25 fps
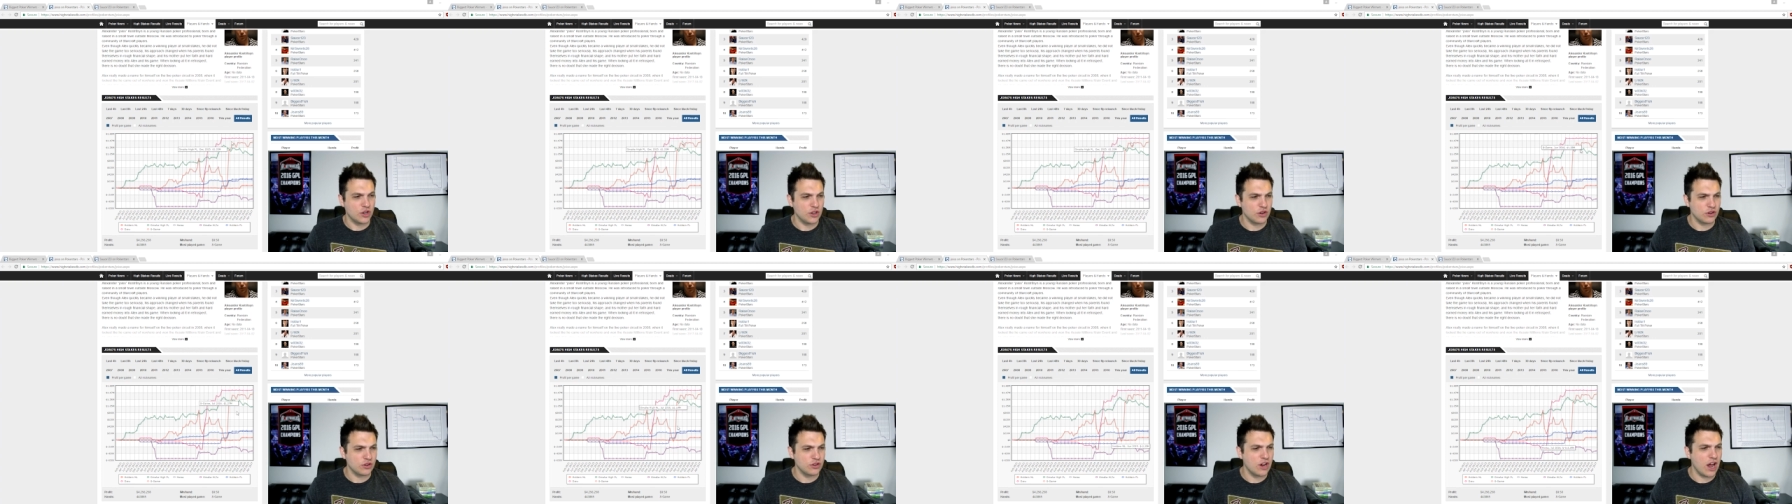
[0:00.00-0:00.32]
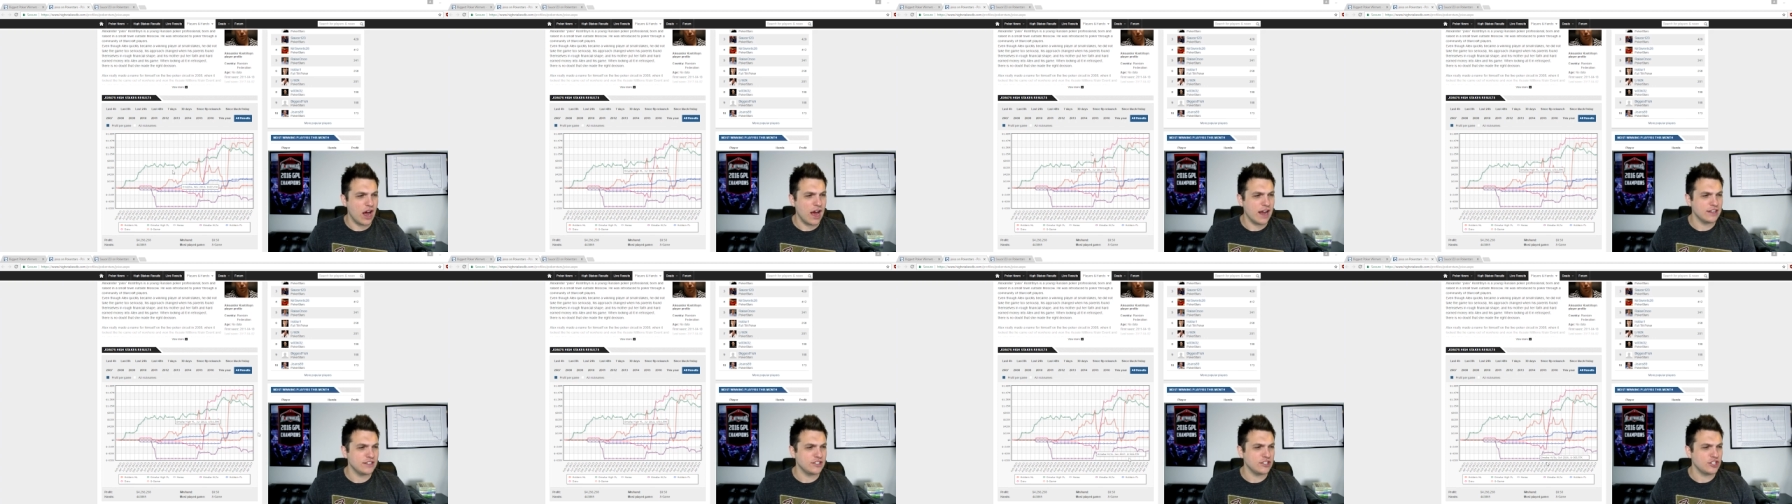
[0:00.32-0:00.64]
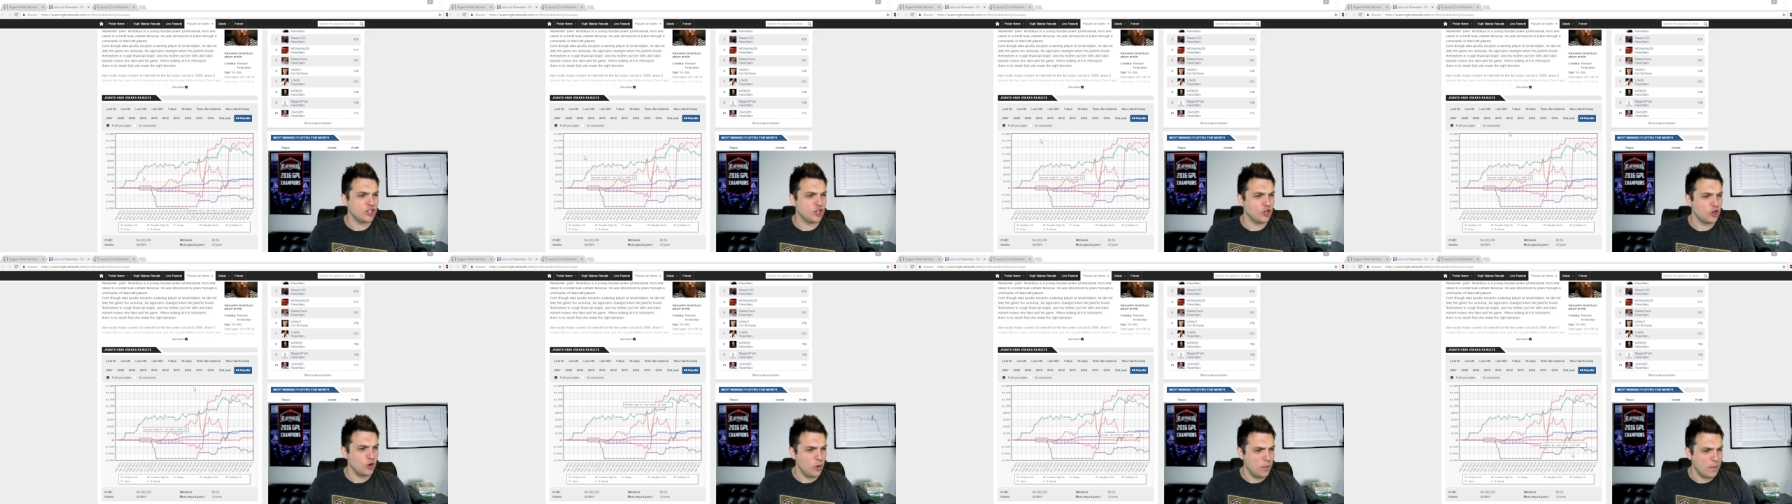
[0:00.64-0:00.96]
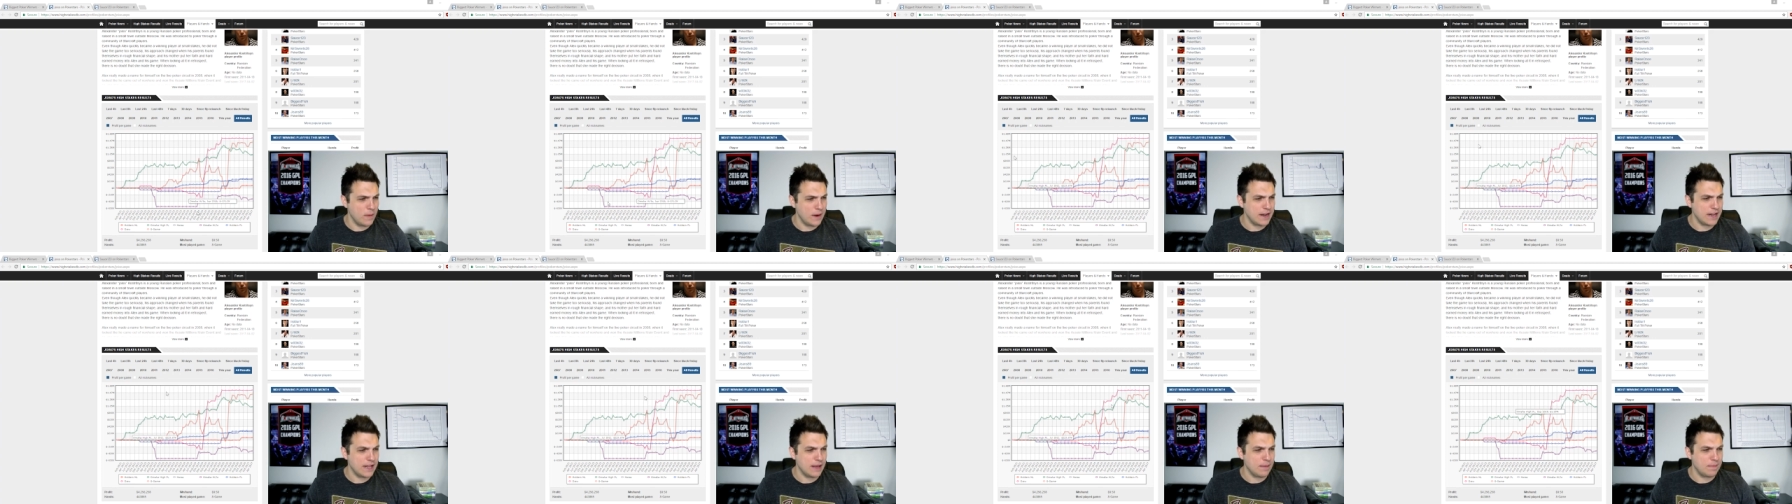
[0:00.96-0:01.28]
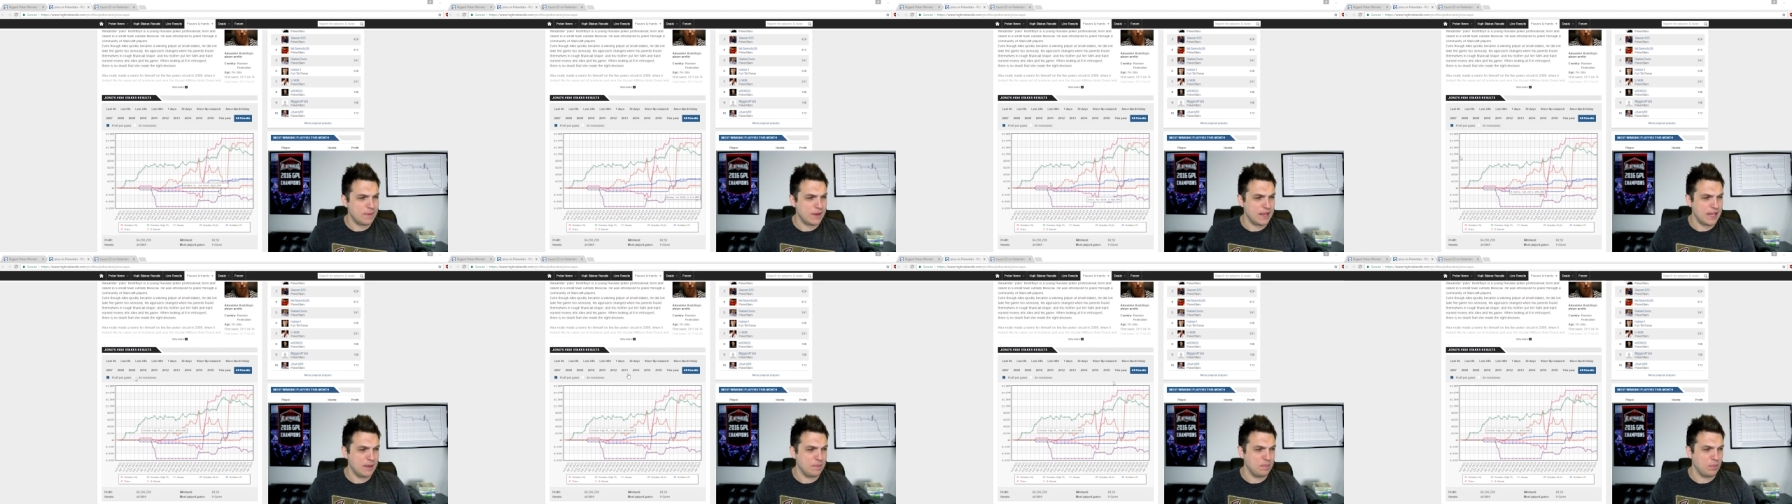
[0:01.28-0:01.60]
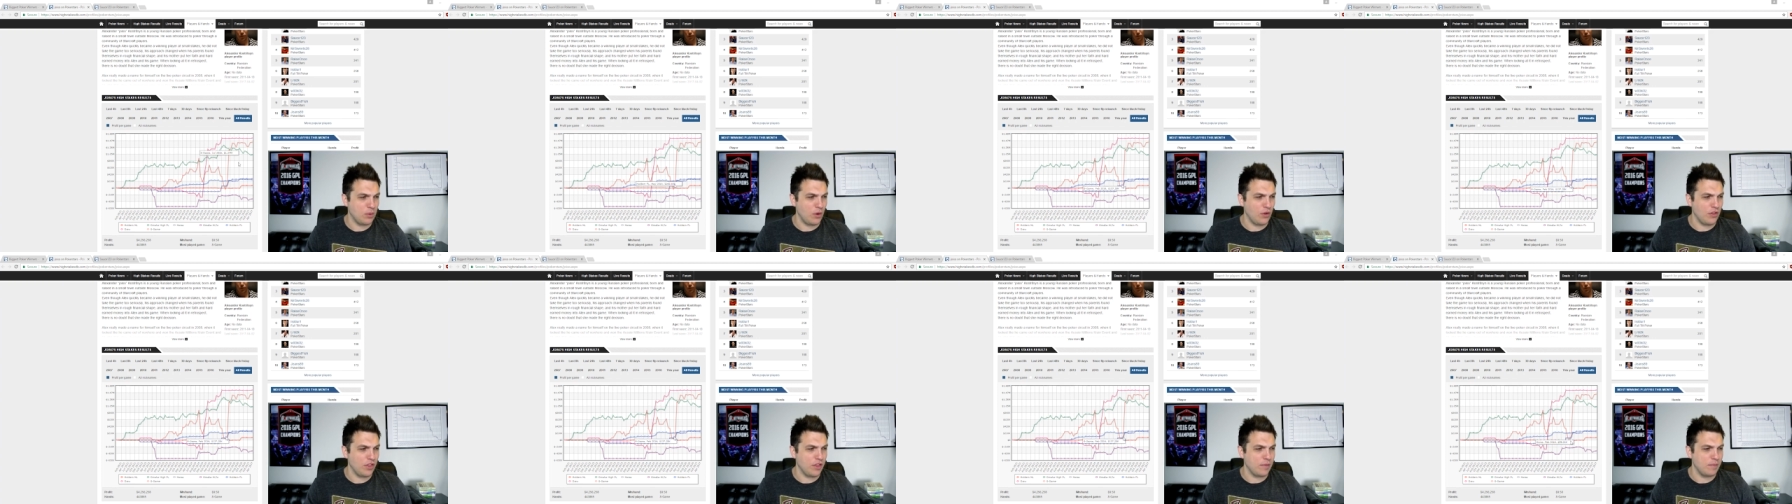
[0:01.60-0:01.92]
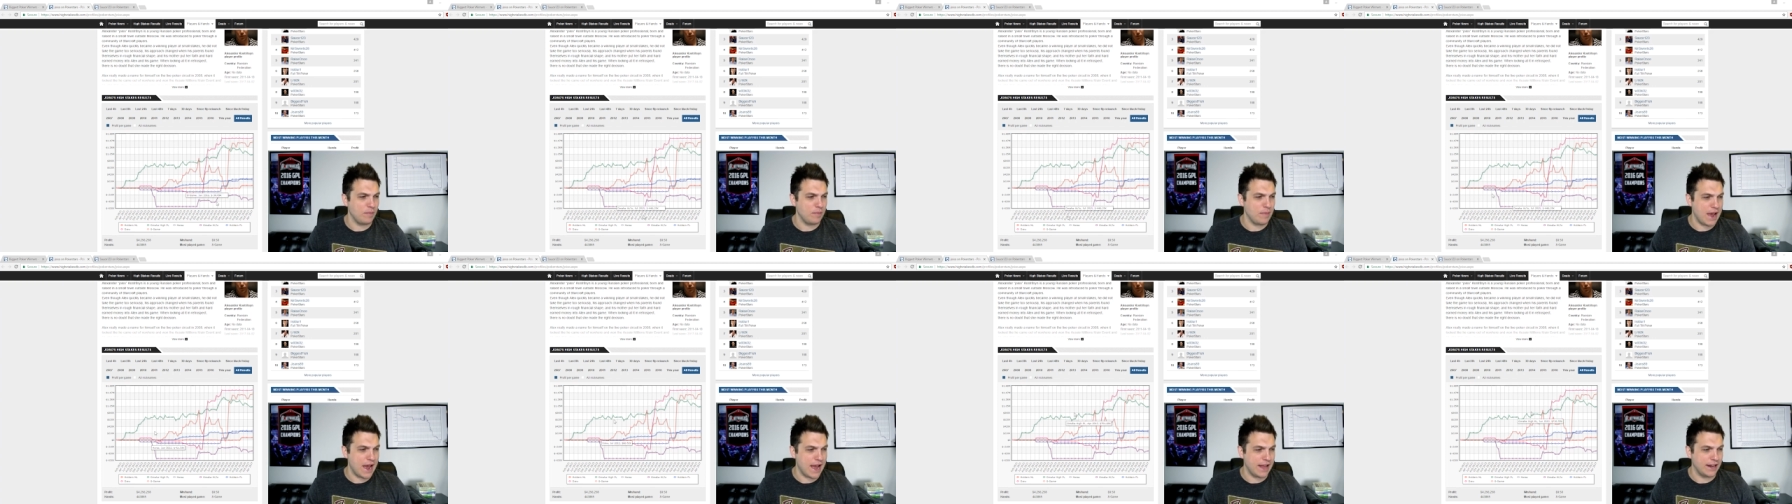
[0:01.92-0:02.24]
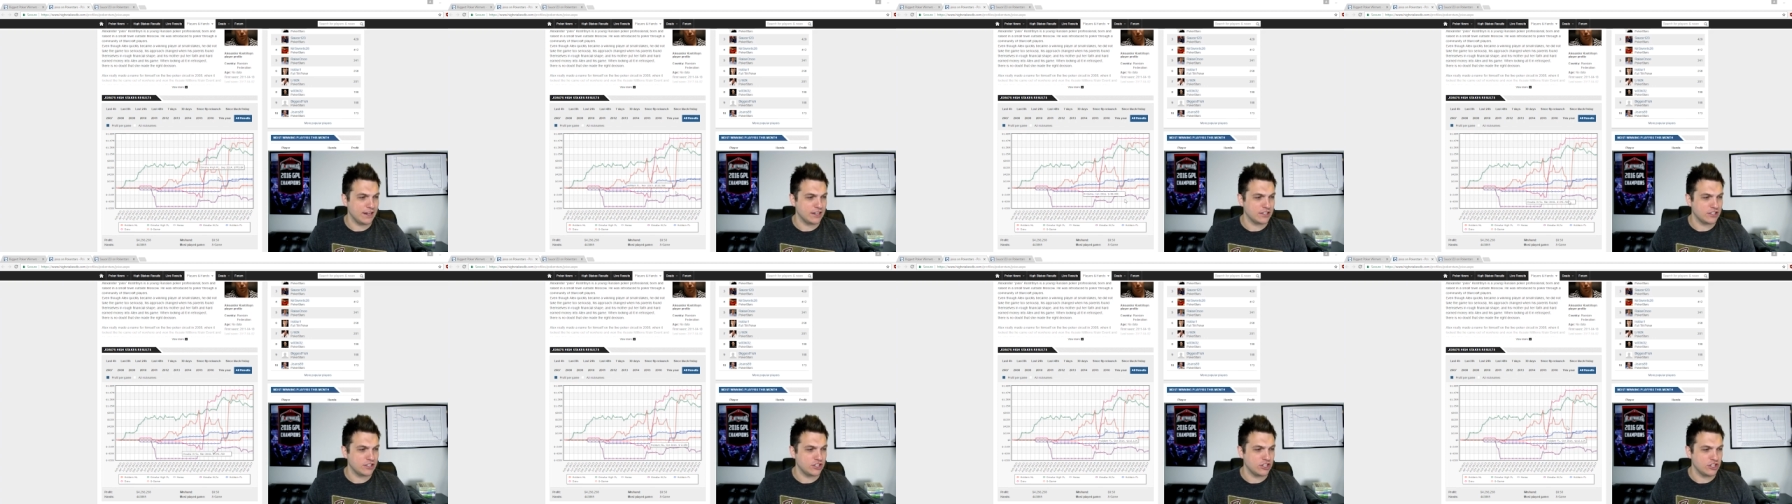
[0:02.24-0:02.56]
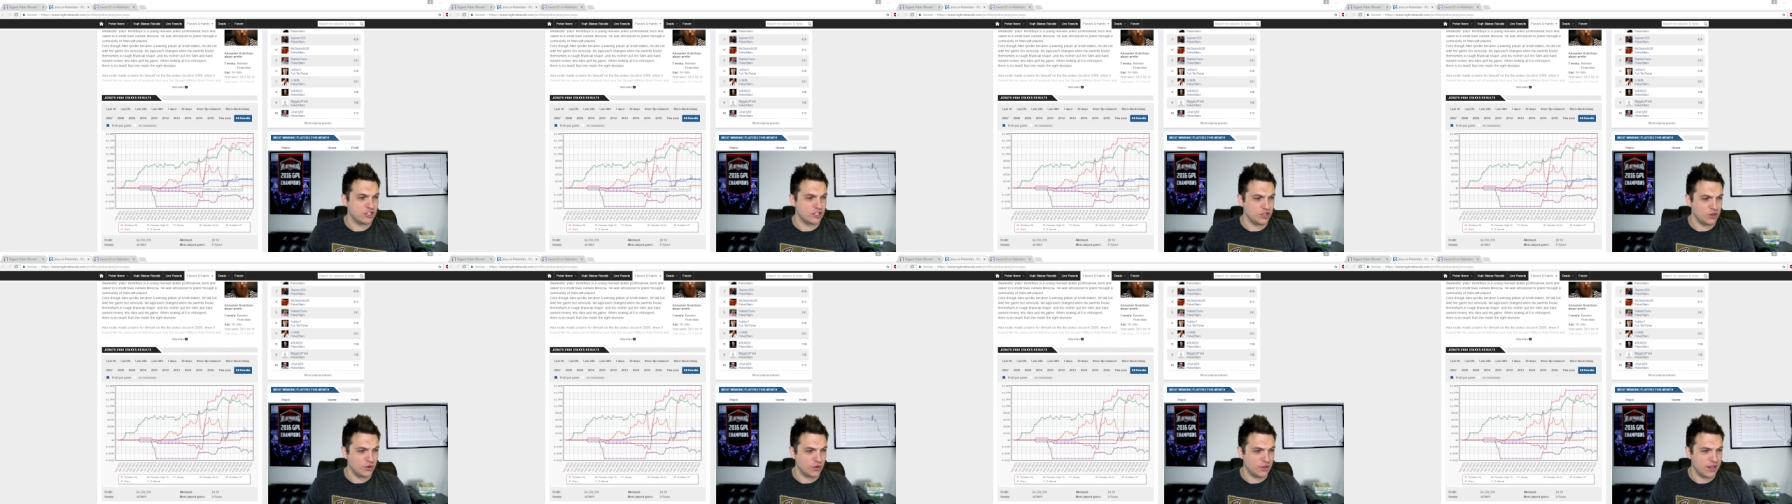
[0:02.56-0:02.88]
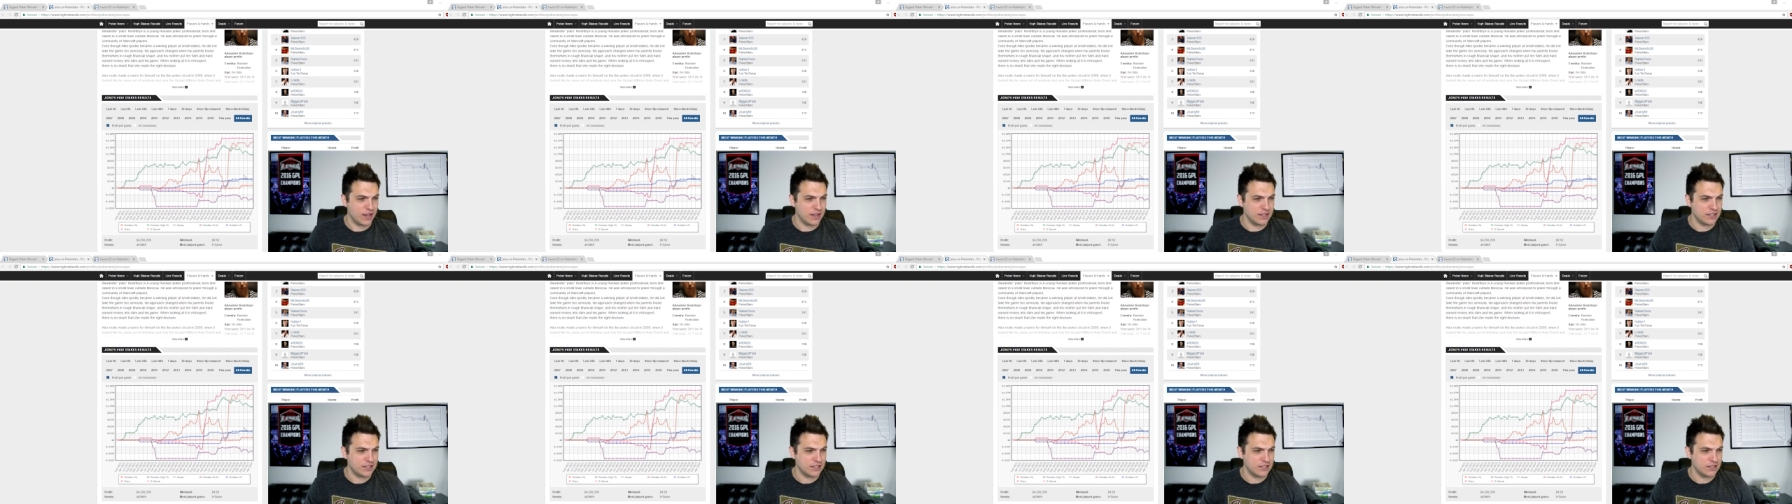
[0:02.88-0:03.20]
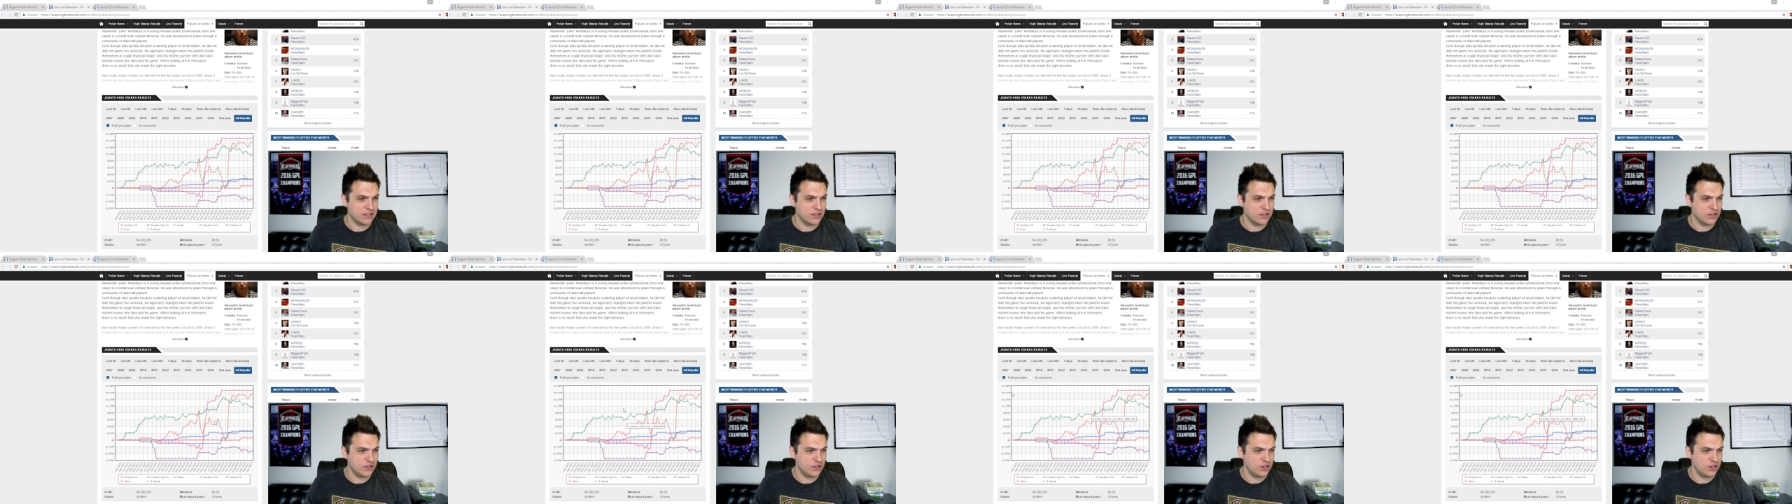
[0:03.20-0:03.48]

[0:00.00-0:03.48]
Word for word: there are not too many people that managed to do this,